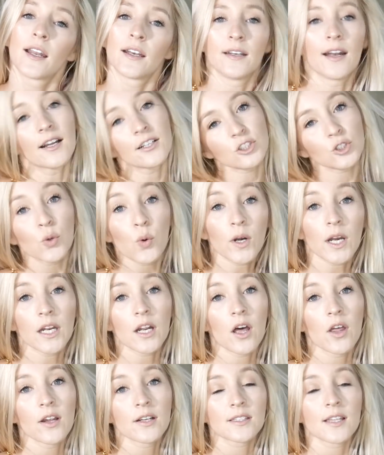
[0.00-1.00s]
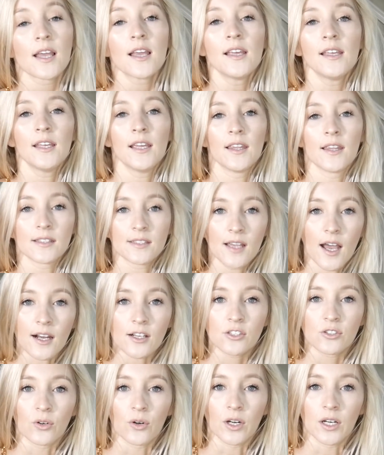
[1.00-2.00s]
not twenty dollars in the
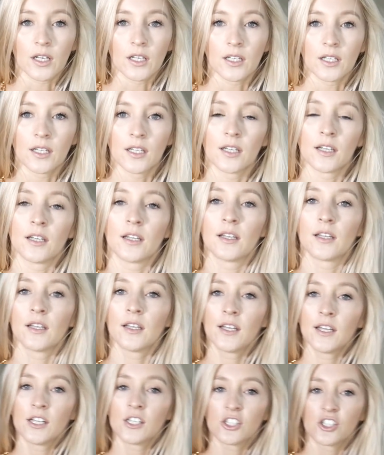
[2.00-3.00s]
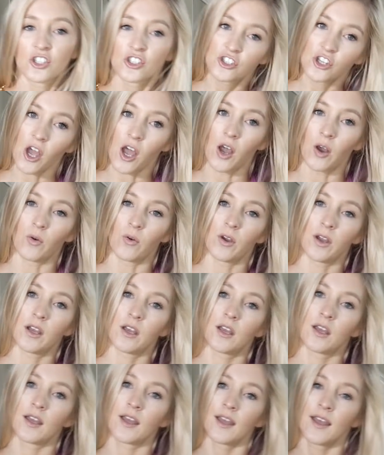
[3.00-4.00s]
sock store. So,
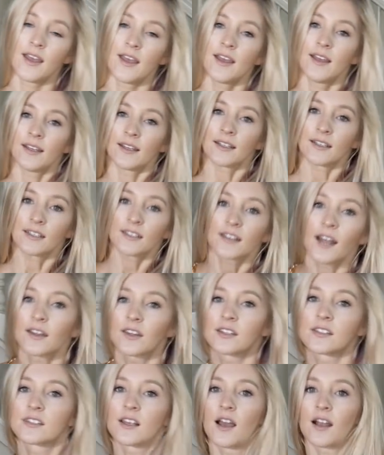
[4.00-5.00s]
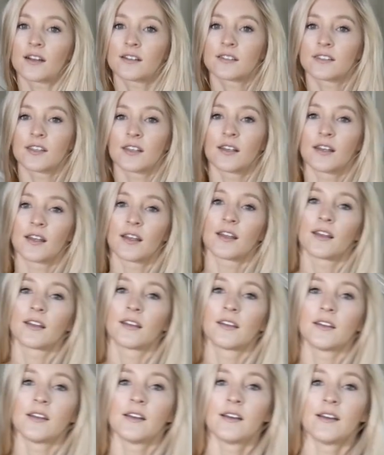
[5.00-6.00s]
got the socks
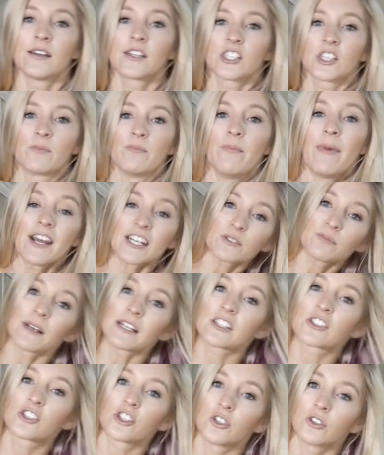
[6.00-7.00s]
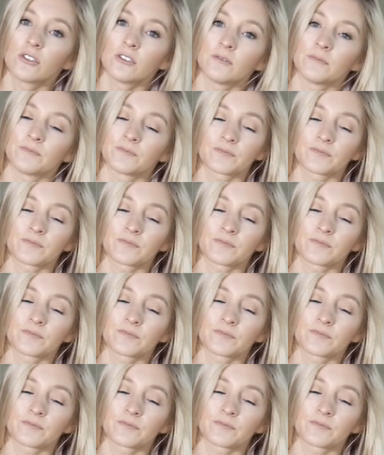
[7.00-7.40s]
to match my suit.